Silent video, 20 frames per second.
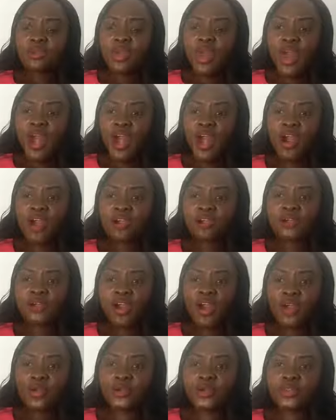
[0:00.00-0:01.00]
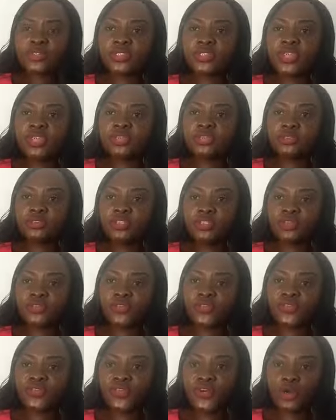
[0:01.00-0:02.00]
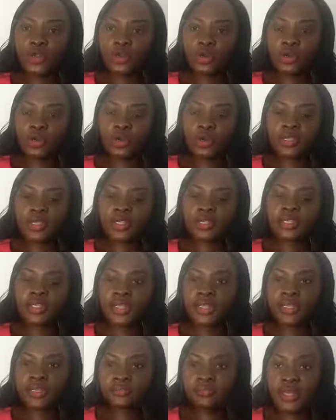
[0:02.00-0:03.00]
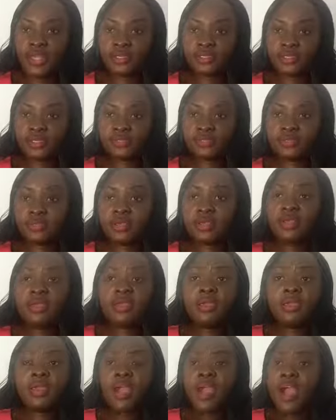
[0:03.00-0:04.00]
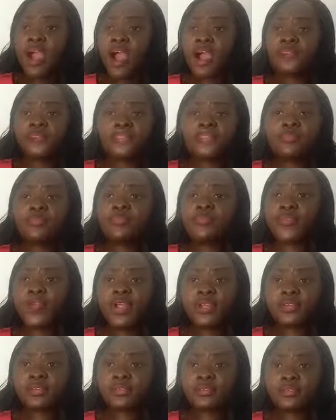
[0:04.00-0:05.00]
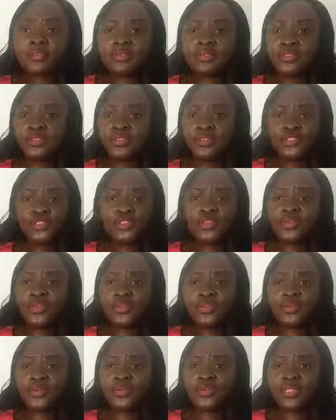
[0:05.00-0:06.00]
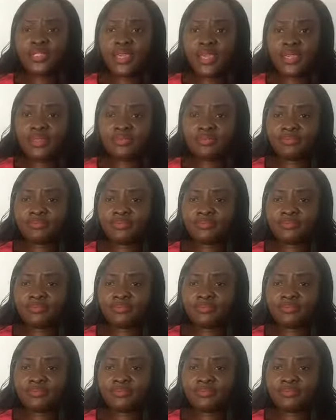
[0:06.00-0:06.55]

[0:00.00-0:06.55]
Have a routine to follow on a daily basis. Have some breaks during the routine.